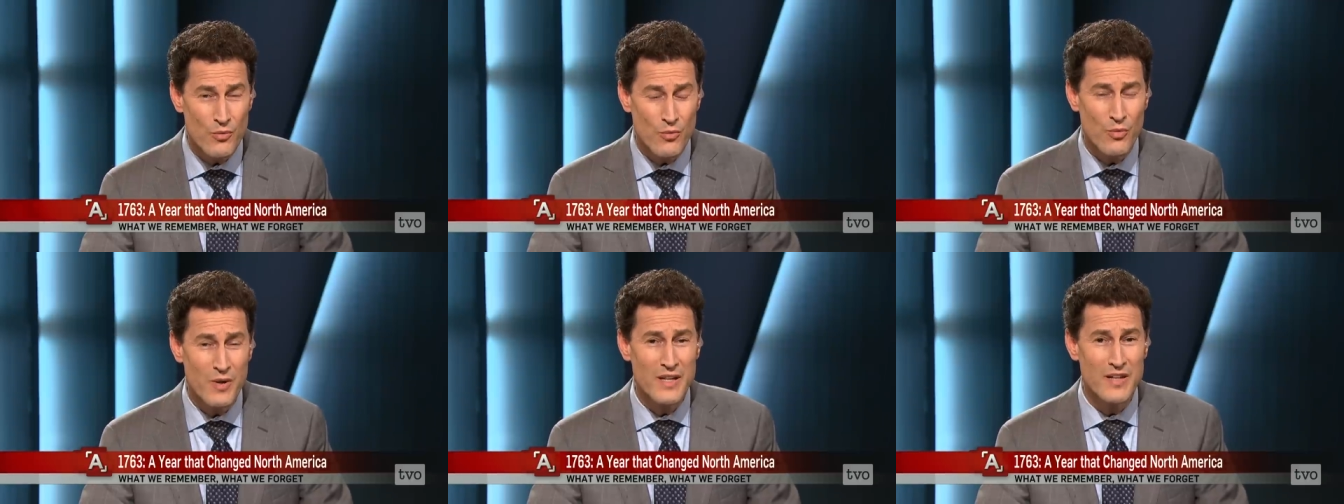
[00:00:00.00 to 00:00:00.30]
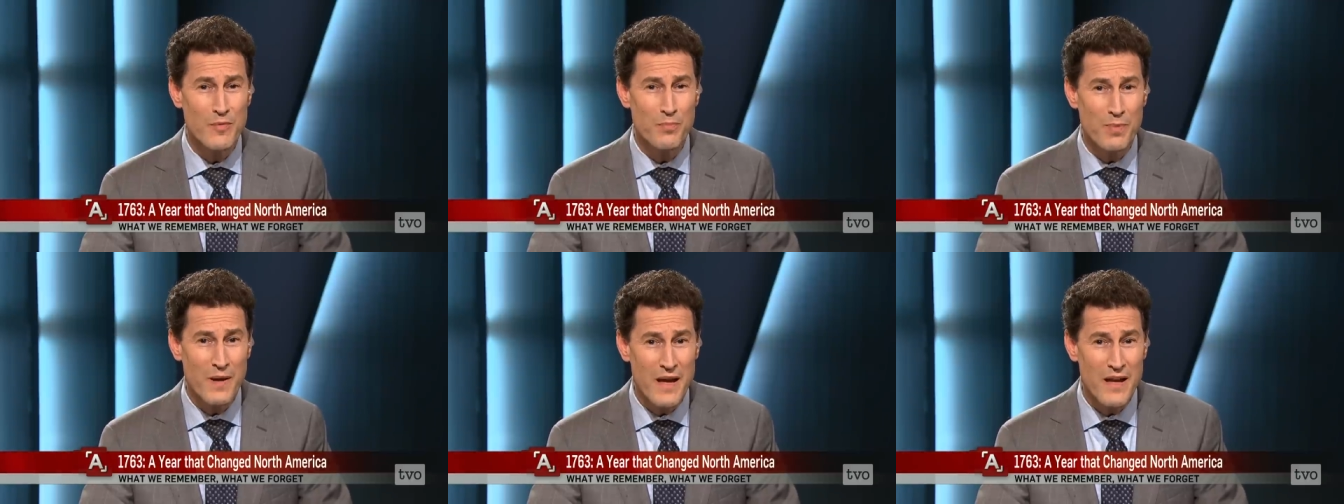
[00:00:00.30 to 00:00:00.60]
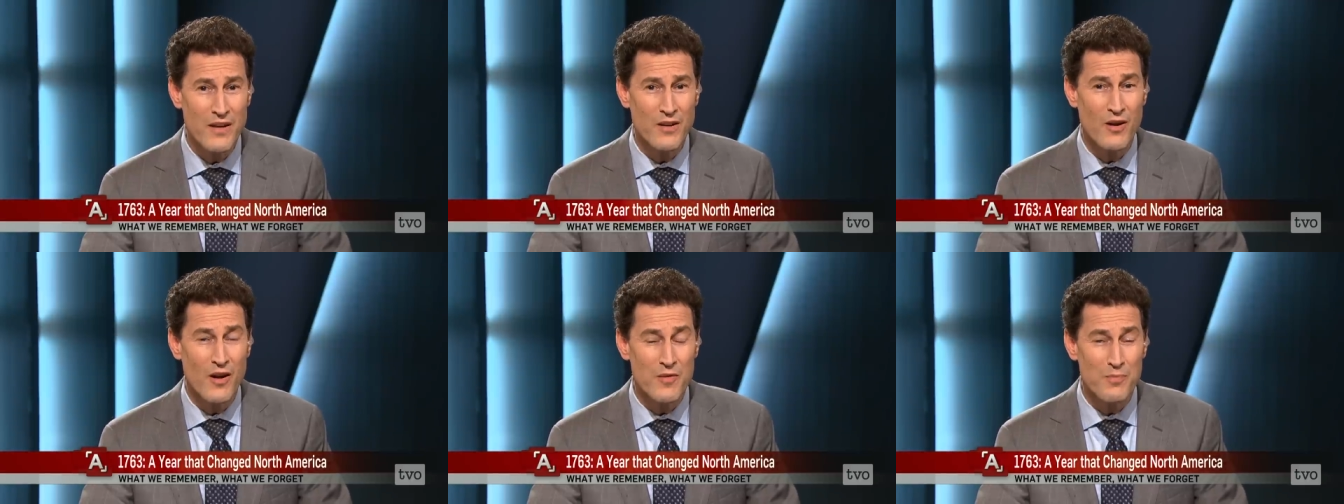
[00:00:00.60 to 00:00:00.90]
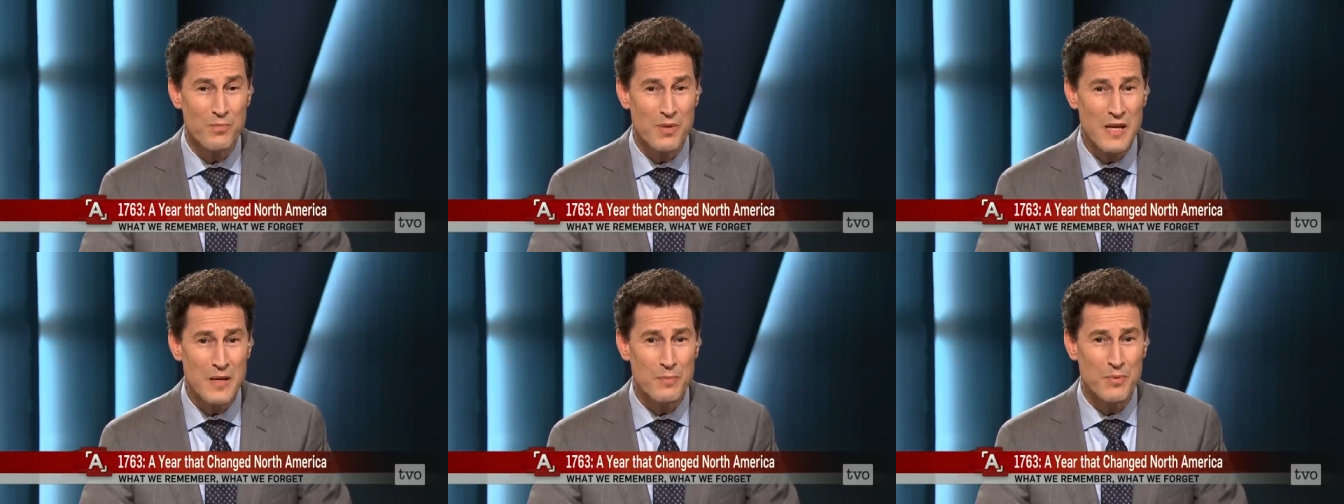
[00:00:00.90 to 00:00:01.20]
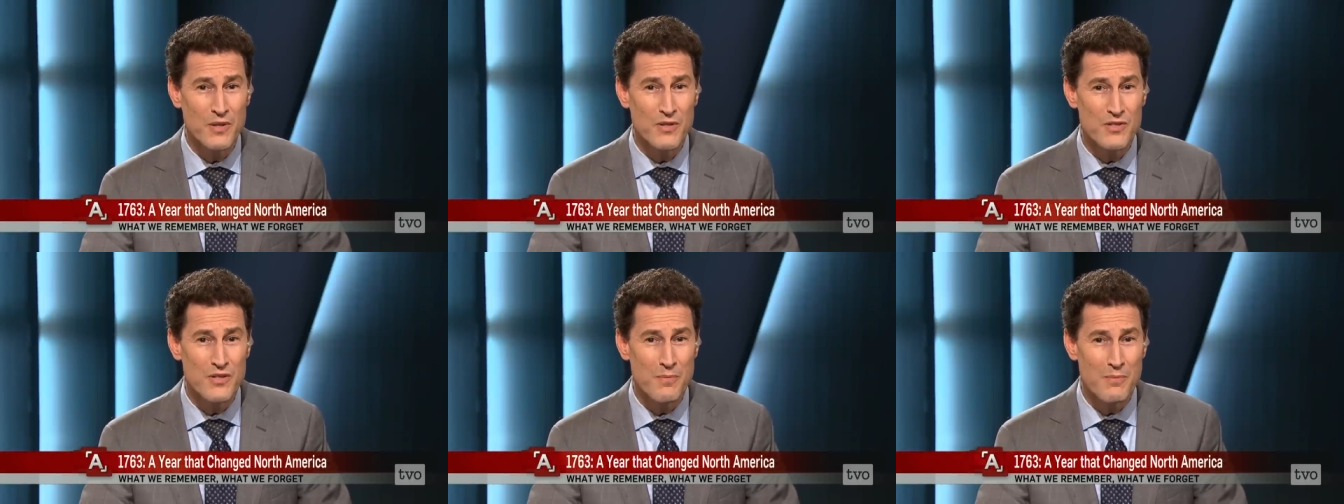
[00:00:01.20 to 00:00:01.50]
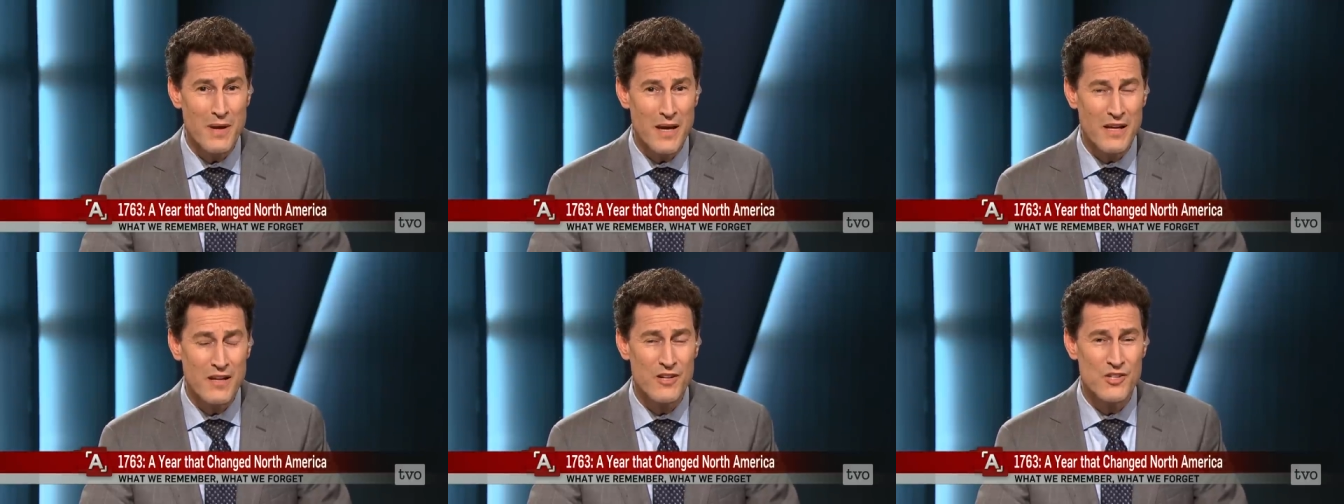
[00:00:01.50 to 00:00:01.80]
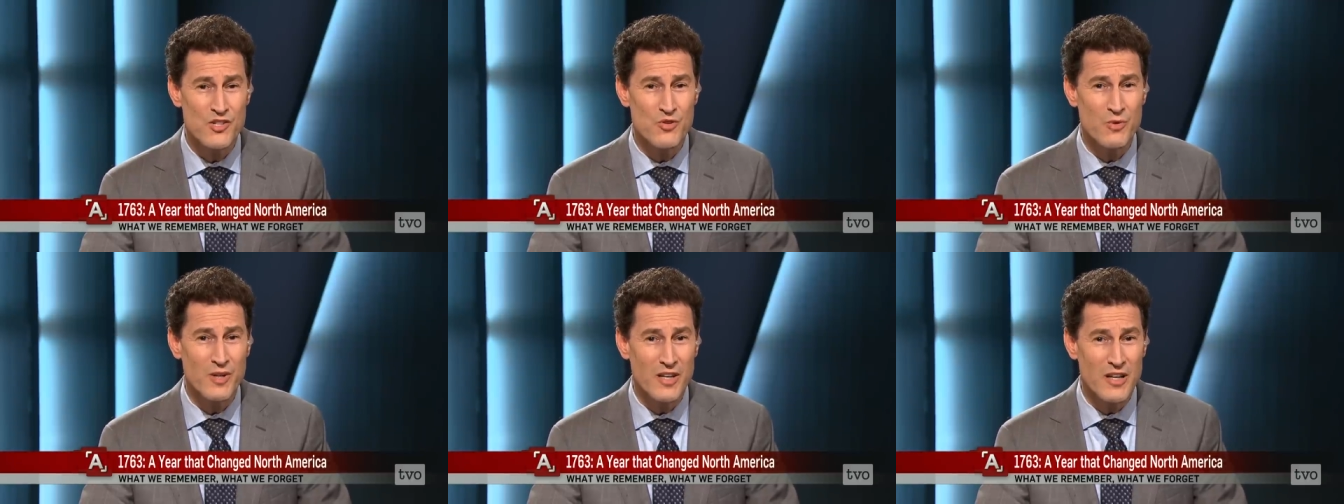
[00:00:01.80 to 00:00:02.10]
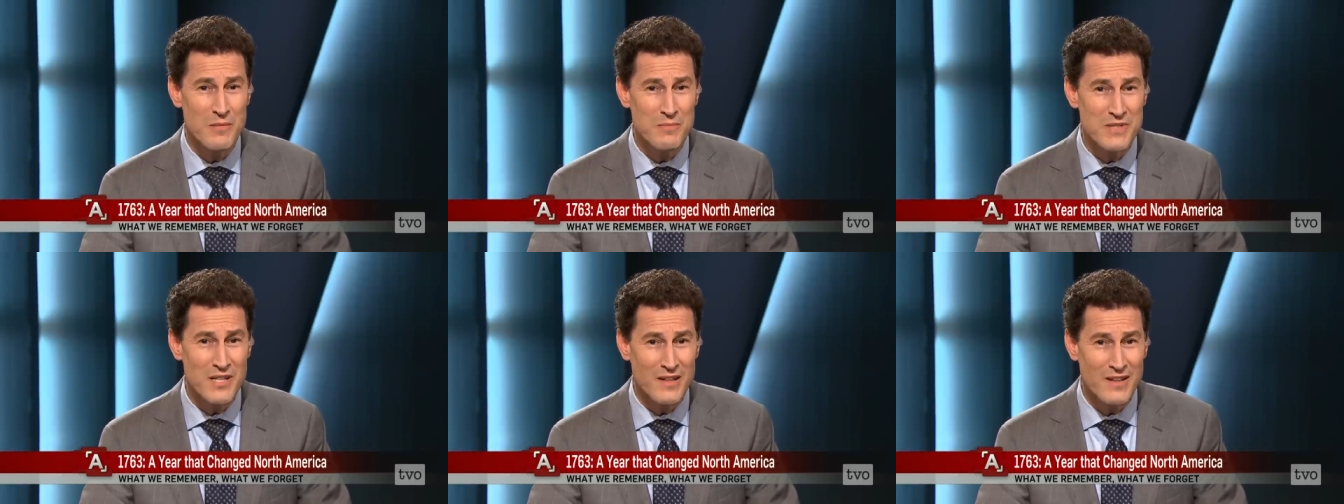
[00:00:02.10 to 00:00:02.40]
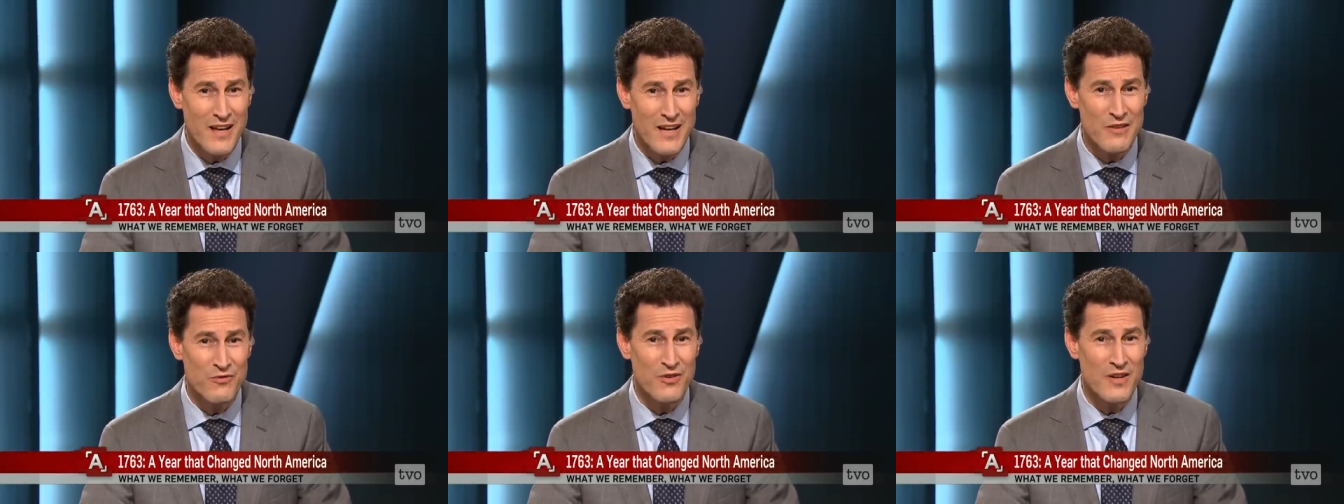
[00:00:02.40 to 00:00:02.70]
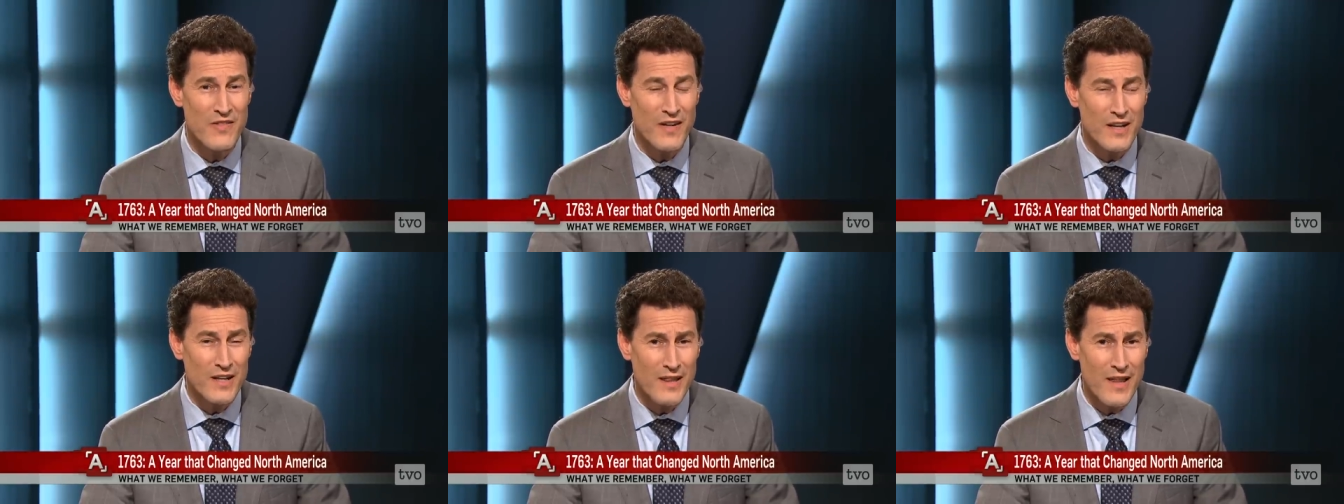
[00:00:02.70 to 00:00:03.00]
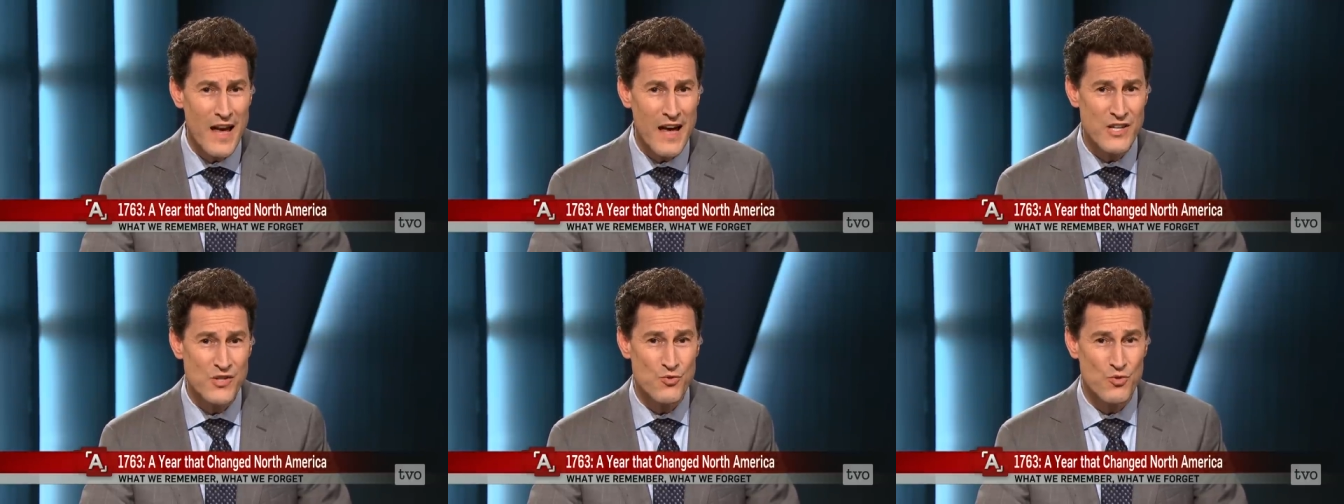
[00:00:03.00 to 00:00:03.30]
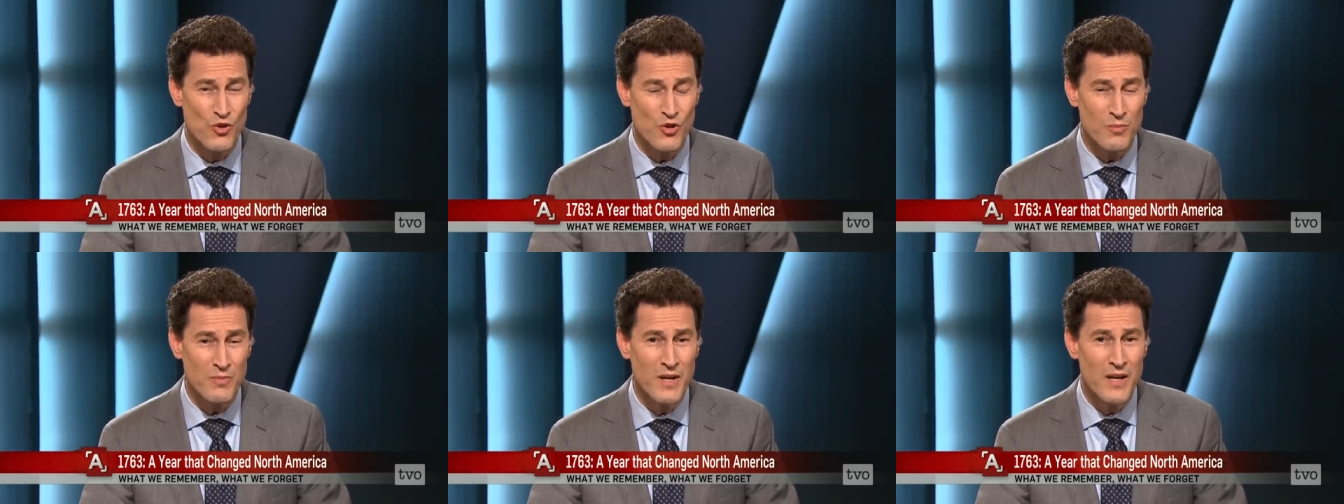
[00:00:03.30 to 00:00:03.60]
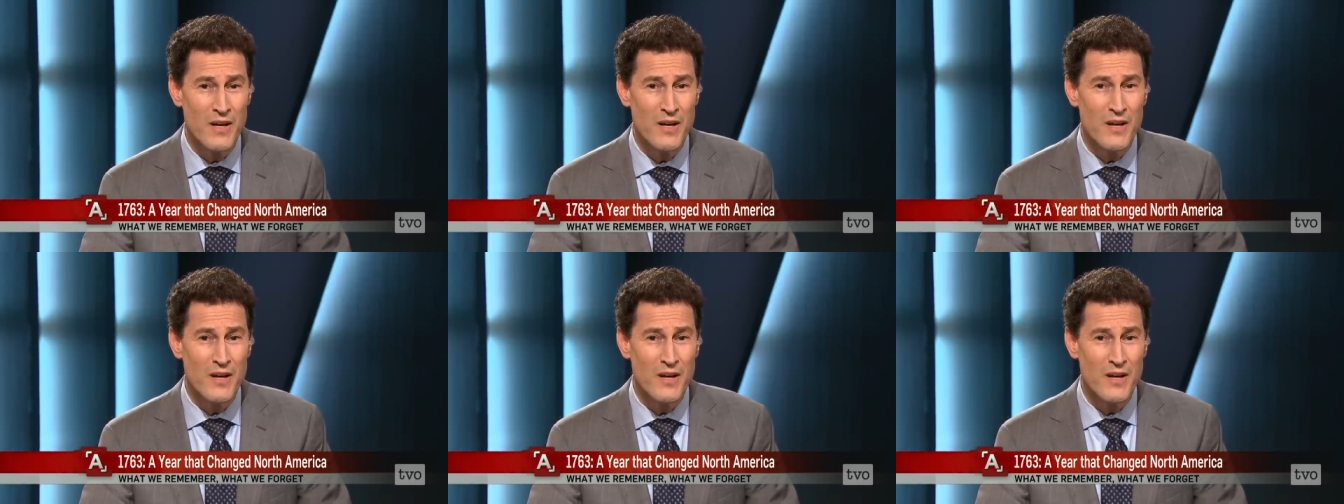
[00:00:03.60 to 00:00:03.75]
We depend on people to make history come to life in the classroom